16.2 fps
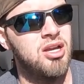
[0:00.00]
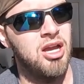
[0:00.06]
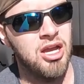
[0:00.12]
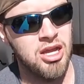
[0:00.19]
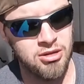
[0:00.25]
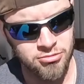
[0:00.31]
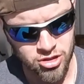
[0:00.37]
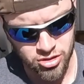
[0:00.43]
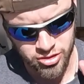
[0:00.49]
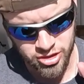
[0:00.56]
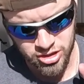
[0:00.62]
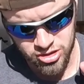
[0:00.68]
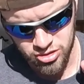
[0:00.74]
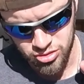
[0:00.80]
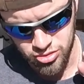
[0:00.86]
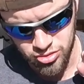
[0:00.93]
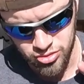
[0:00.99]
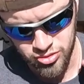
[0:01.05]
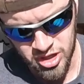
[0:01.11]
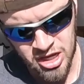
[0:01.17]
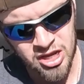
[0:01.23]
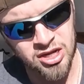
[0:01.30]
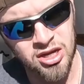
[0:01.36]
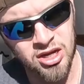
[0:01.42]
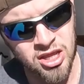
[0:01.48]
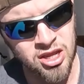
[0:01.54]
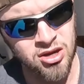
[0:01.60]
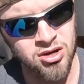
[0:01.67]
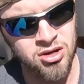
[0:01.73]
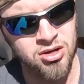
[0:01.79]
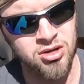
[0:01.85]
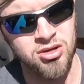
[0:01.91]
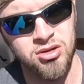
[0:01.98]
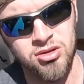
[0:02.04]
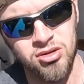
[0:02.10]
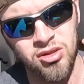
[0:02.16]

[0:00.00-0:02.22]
I'm going to end it here.